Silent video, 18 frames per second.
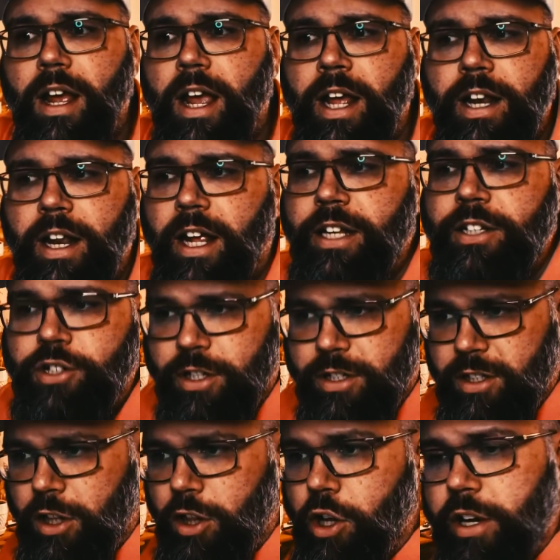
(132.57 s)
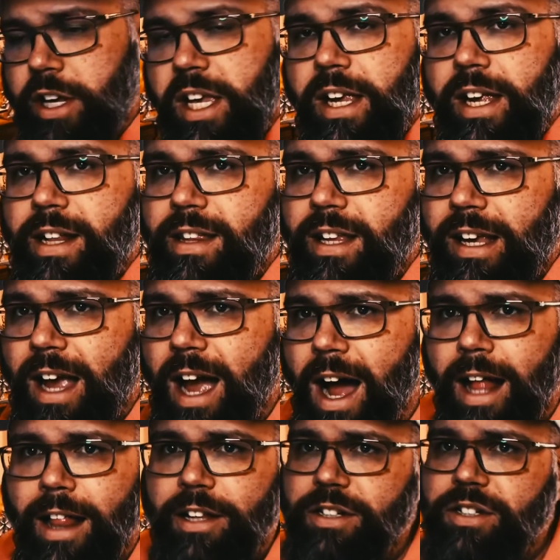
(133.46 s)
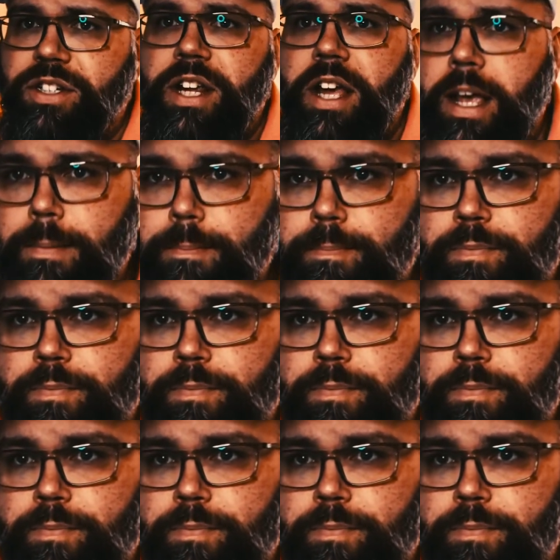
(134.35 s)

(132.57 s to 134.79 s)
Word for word: And, and just looking at the college tape,